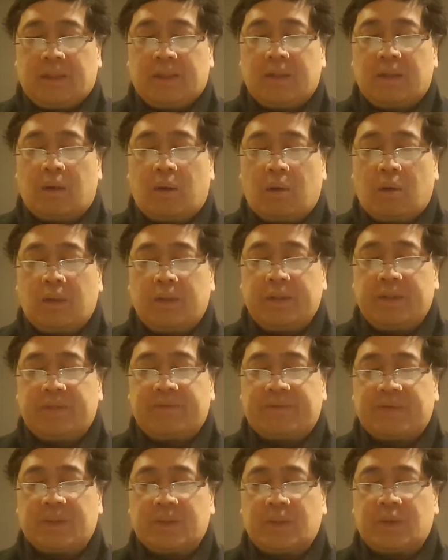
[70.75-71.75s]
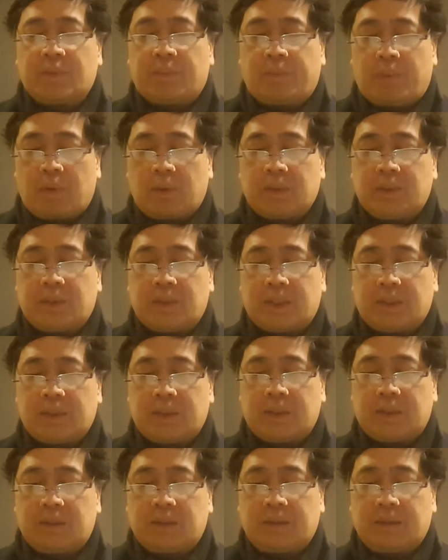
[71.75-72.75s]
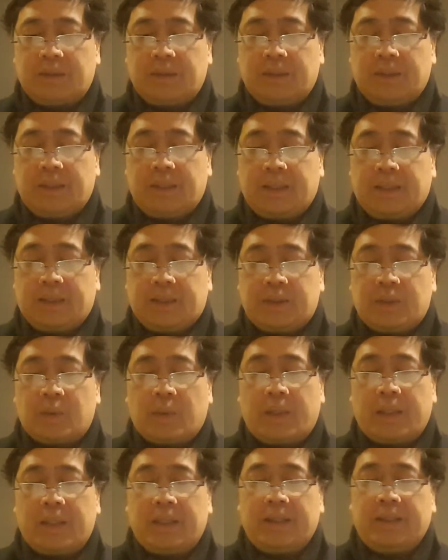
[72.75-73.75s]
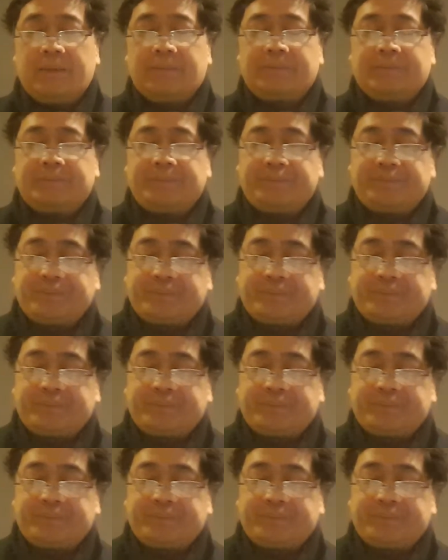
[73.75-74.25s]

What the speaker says: The whole universe supports us. 20.